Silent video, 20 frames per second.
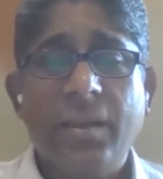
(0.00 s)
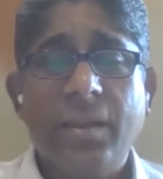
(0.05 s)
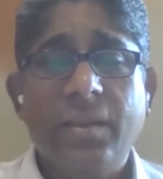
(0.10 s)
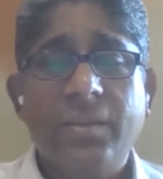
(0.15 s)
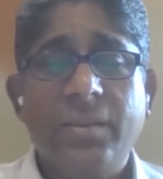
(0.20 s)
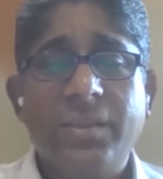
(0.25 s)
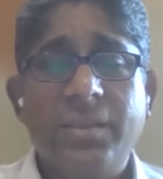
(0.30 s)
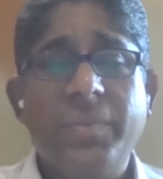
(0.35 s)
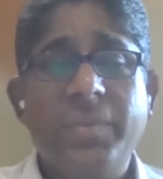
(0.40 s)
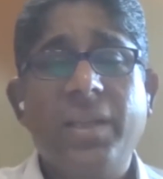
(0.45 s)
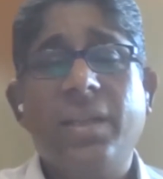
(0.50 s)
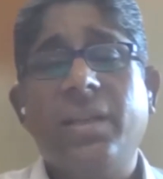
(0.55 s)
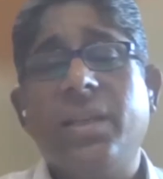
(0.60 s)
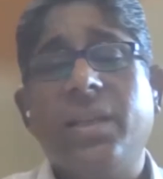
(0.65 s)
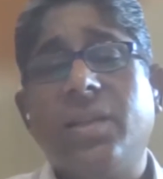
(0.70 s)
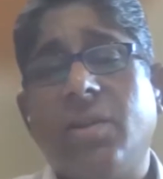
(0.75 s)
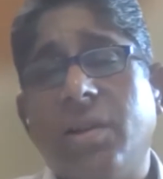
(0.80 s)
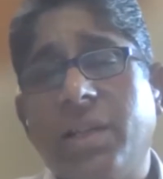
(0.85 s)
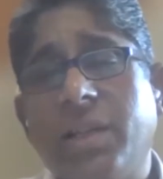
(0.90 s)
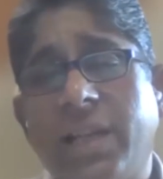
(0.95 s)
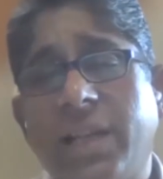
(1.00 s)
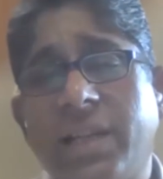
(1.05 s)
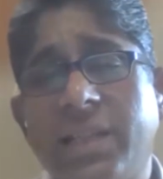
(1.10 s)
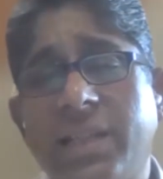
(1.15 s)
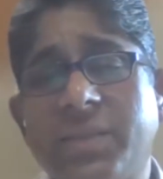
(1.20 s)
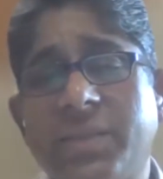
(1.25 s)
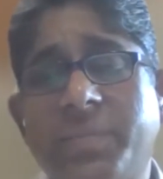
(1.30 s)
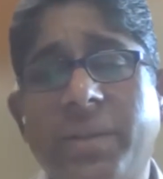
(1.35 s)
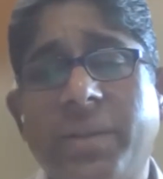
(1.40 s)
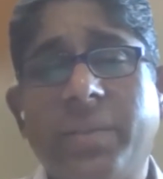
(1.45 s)
Similarly, contactless
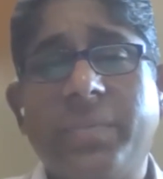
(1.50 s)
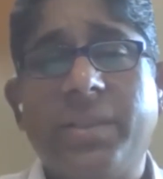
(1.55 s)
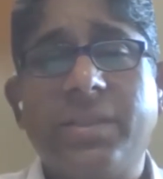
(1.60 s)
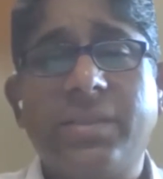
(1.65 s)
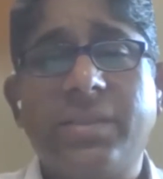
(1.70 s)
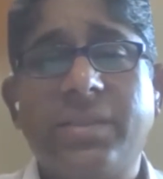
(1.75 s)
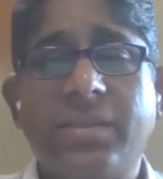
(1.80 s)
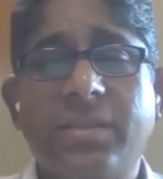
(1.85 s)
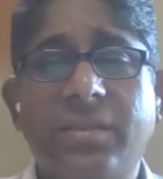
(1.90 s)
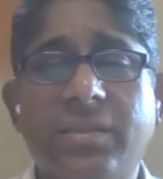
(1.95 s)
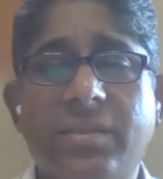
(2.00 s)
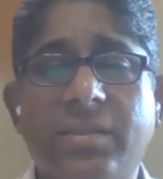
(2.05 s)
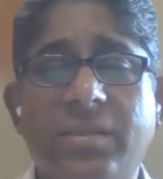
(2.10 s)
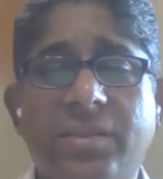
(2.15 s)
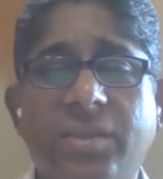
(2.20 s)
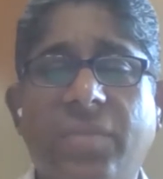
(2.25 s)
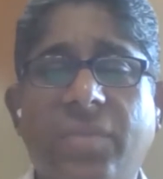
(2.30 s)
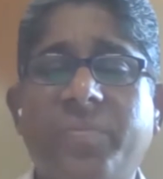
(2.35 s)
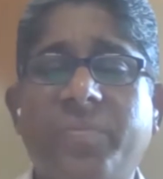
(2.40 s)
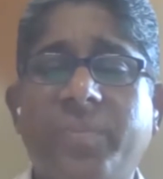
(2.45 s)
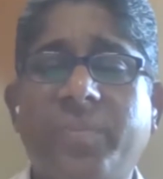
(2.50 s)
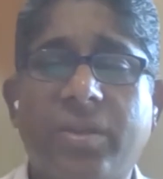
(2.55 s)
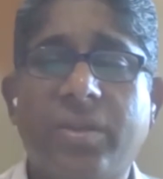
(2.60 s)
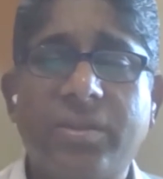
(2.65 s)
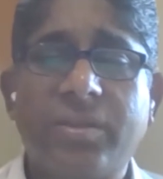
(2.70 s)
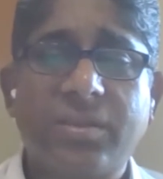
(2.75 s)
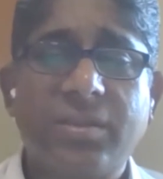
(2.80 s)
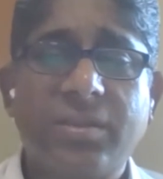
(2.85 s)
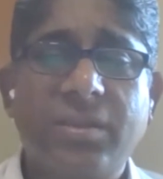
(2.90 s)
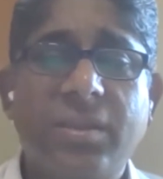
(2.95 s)
payments, soft POS,
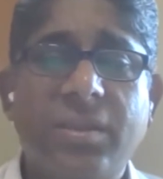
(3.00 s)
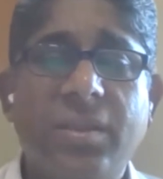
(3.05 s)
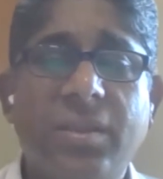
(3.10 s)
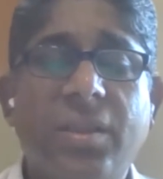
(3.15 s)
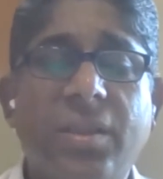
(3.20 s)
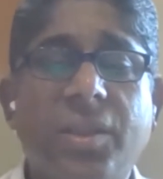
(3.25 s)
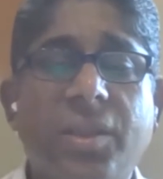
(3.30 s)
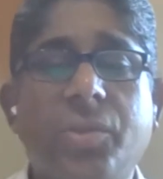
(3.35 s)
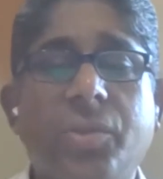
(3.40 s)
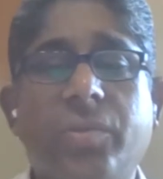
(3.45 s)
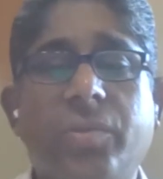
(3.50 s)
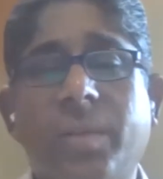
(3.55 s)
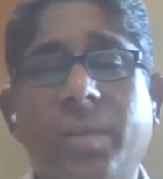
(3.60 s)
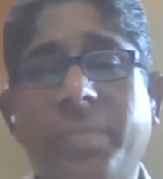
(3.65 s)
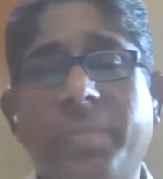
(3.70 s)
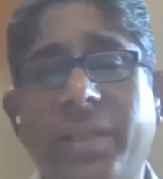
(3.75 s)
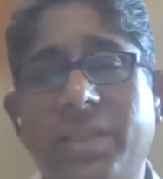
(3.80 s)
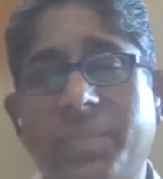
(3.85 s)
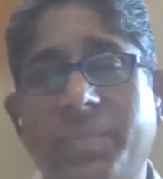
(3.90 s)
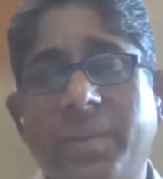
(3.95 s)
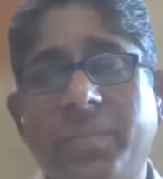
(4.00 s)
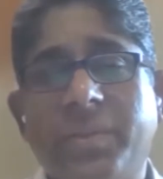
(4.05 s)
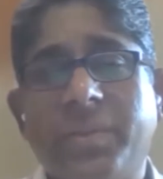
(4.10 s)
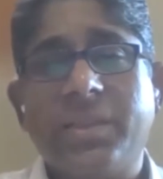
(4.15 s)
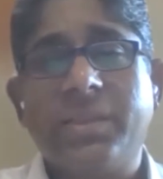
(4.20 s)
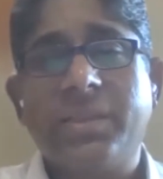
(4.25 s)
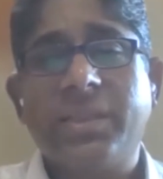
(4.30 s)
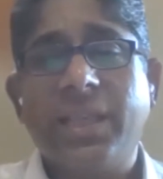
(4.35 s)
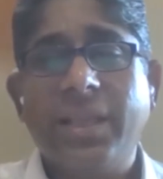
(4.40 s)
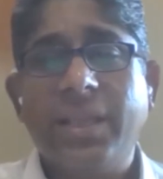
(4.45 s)
QR-based
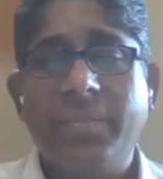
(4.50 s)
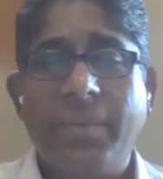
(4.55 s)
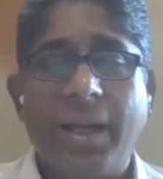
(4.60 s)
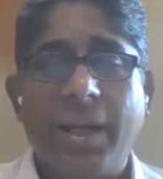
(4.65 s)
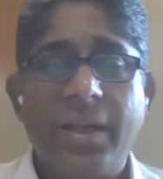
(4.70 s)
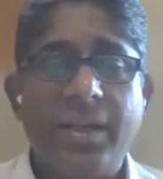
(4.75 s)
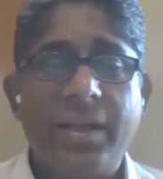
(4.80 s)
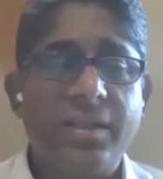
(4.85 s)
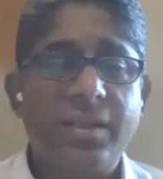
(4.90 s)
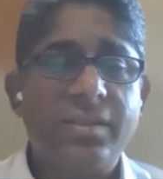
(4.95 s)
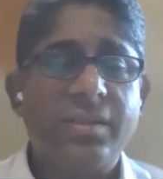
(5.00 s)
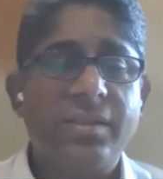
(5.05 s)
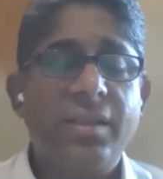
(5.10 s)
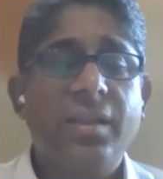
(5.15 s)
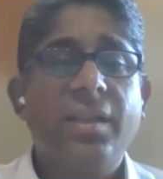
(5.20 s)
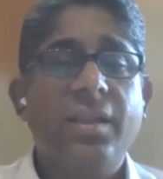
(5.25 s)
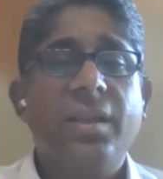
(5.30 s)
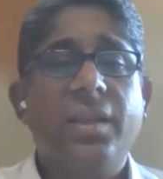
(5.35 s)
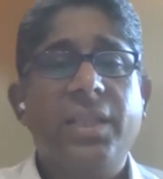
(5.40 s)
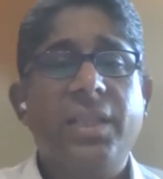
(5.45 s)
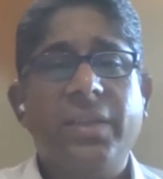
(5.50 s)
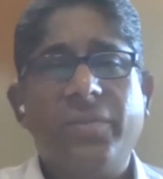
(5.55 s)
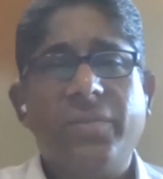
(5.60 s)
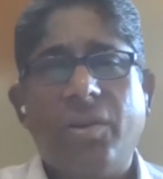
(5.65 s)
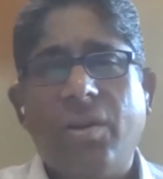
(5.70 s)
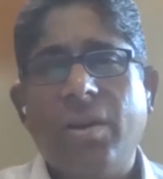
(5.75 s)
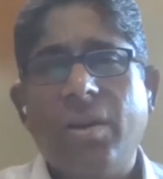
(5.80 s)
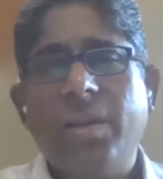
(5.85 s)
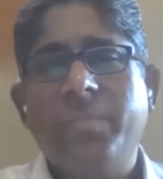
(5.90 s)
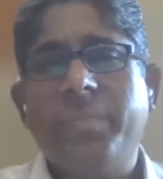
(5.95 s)
payments, e-mandates, they've
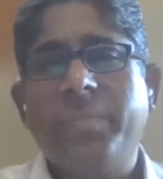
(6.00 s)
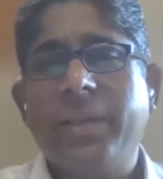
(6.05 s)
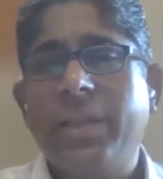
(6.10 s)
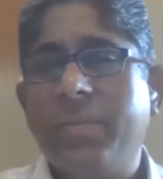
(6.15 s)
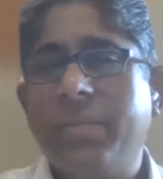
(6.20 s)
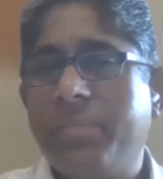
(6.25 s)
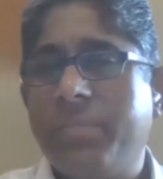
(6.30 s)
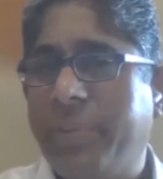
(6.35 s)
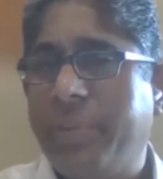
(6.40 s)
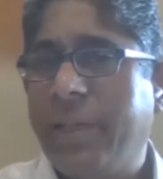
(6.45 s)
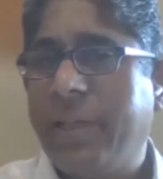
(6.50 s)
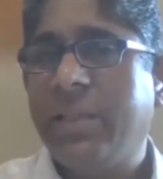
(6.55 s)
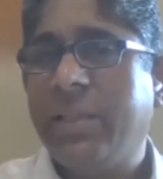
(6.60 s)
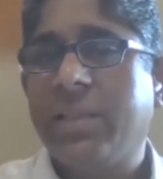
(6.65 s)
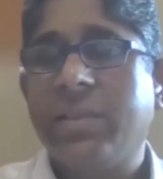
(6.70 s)
all been built